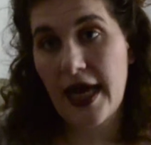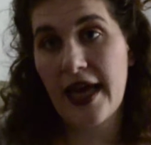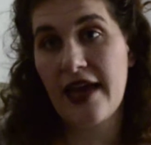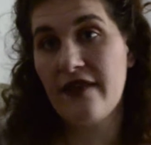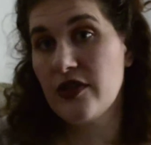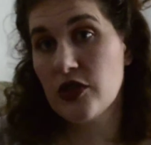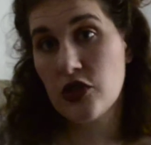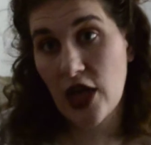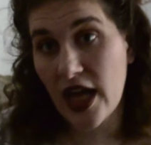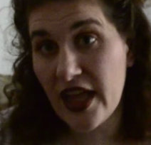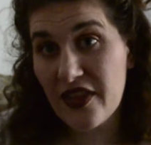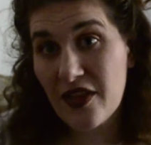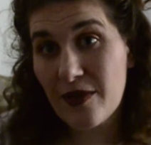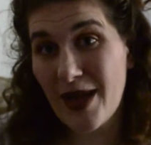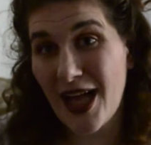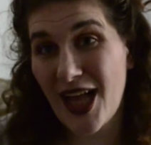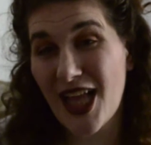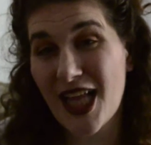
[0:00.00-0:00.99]
I haven't tried
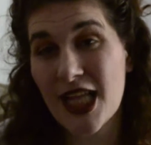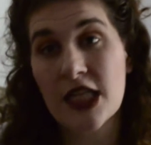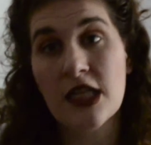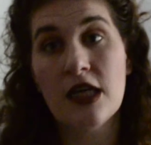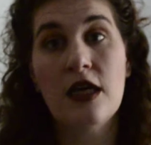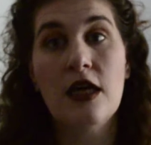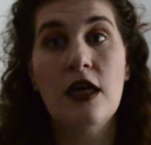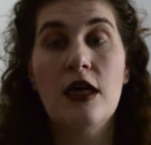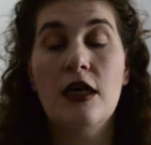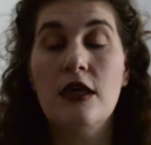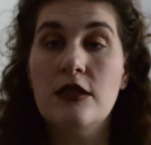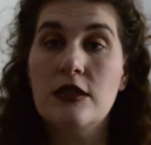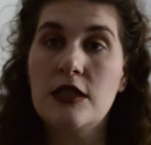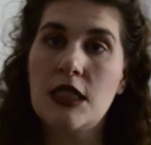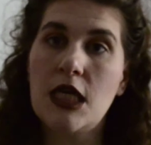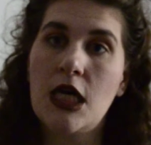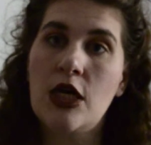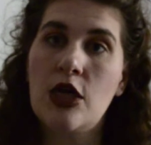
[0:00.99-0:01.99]
them all,
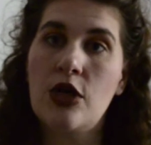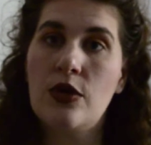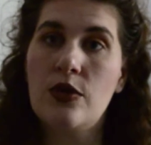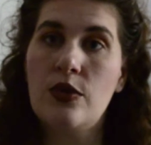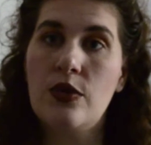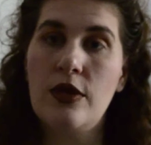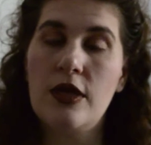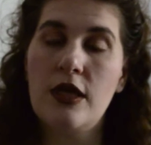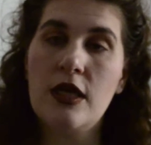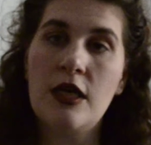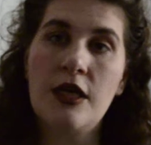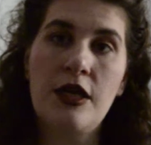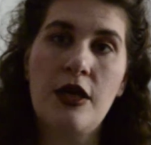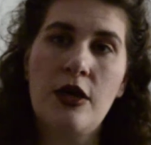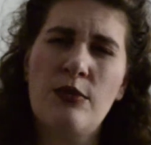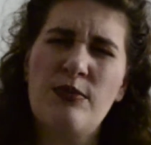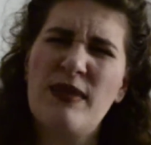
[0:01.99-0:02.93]
so you know,